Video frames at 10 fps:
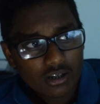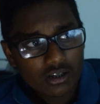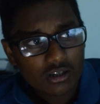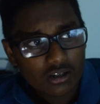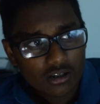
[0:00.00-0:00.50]

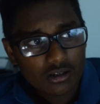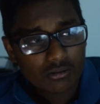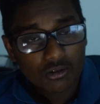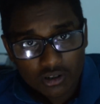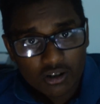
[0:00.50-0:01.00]

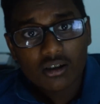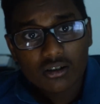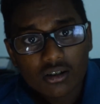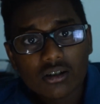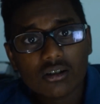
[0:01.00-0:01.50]
Good luck
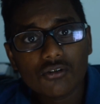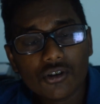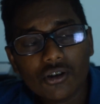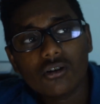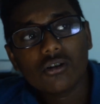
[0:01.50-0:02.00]
for
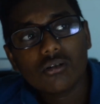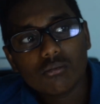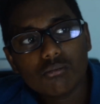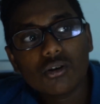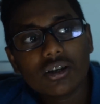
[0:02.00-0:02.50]
your
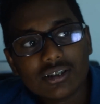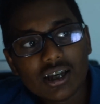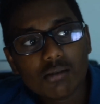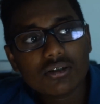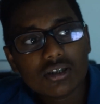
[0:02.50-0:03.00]
board
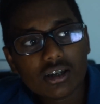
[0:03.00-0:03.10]
exams,